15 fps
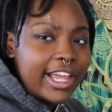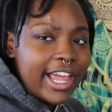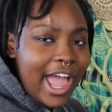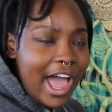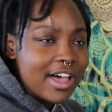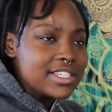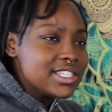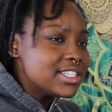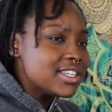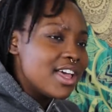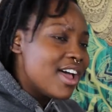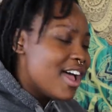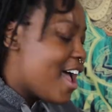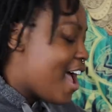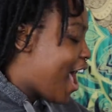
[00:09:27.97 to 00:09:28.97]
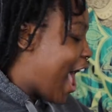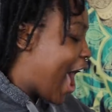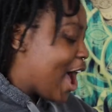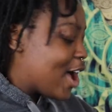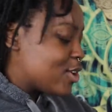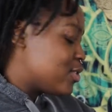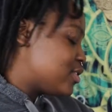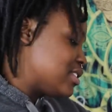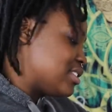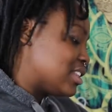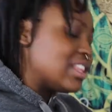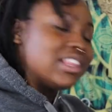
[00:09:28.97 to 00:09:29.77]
Like, how's how's